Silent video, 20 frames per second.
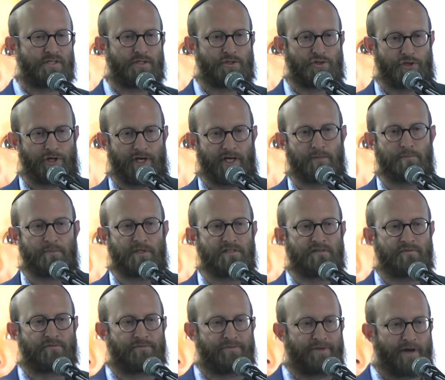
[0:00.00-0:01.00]
the
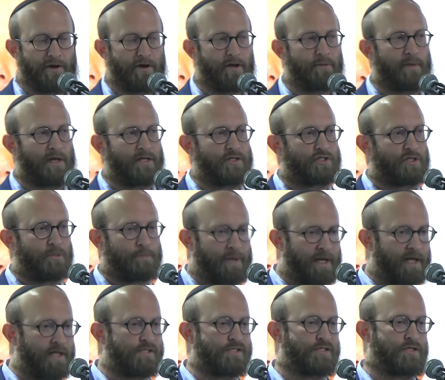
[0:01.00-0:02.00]
treatment very much
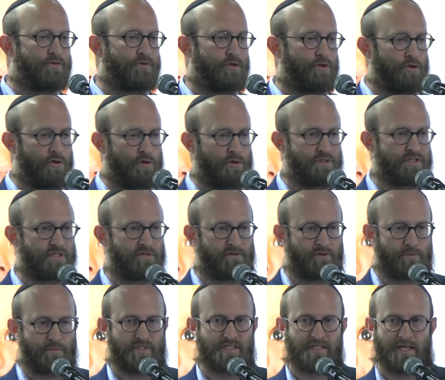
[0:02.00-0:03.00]
depends on the cause of
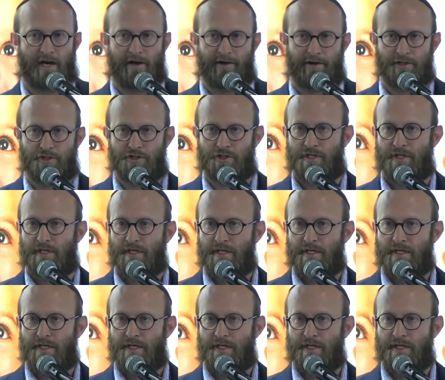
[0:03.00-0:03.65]
the miscarriage.